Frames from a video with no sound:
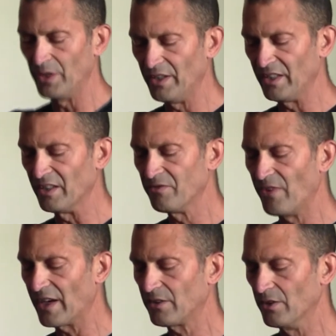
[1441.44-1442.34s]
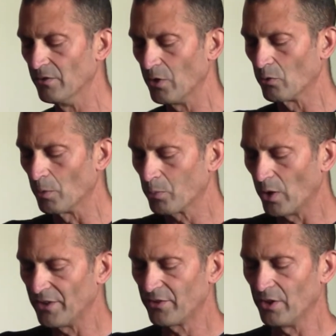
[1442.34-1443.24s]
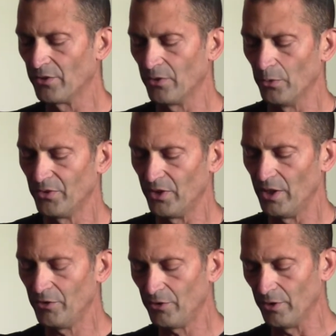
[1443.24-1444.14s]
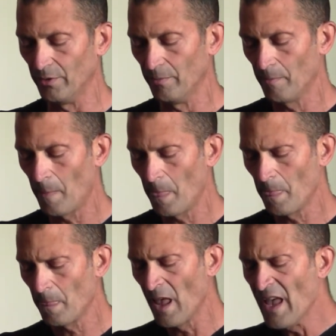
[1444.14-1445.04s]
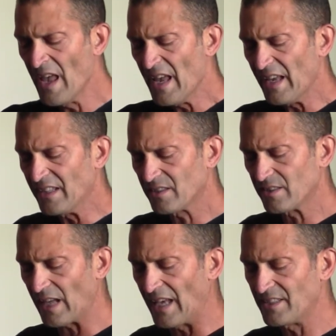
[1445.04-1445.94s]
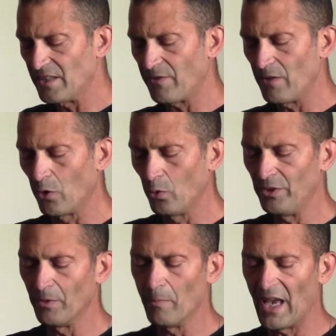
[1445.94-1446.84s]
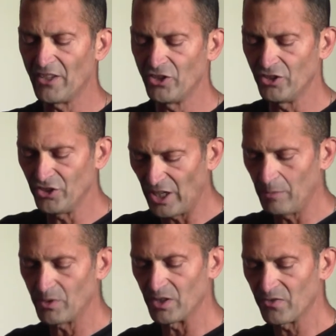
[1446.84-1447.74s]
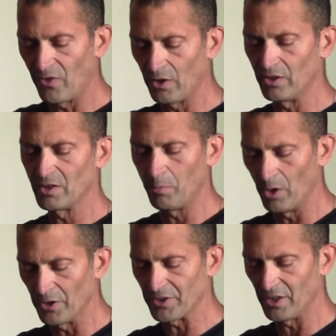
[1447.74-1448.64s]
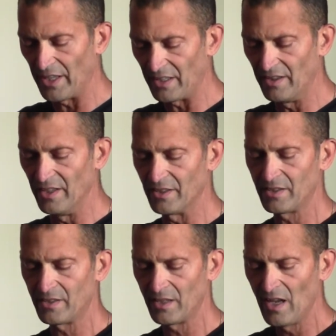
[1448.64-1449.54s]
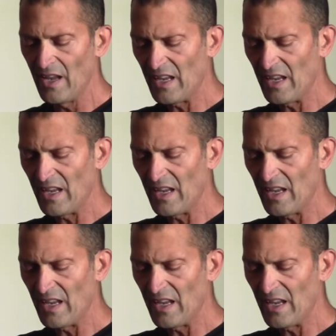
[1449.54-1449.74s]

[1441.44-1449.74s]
being an effect of repressed association. It's as if I've always imagined James's fungus balls like this,